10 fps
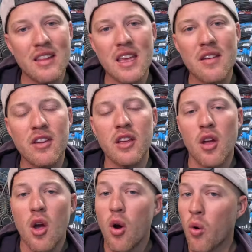in the evening,
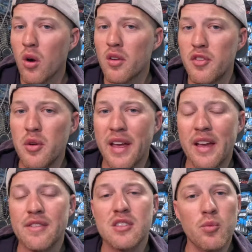or if you
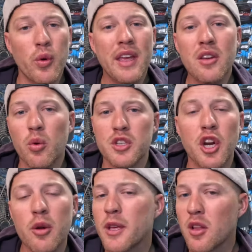have some wind or
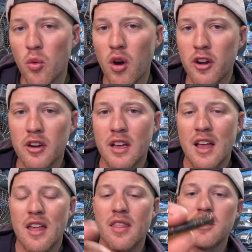turbulent water,
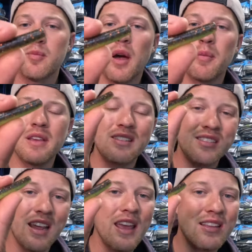this puppy
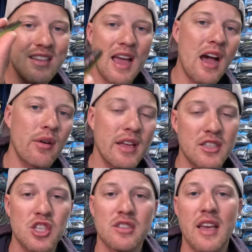stands out
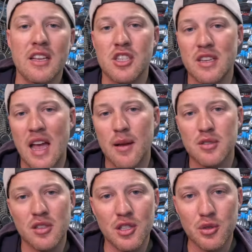and just catches
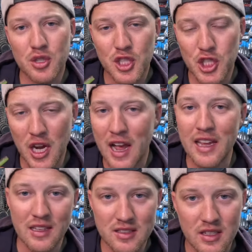absolute
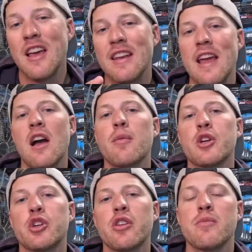giants. Now I'm
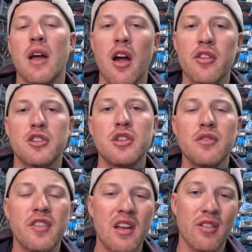gonna show you my other two
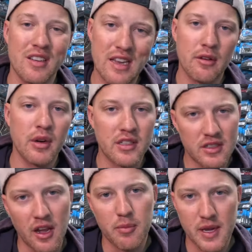favorite Ned Rig style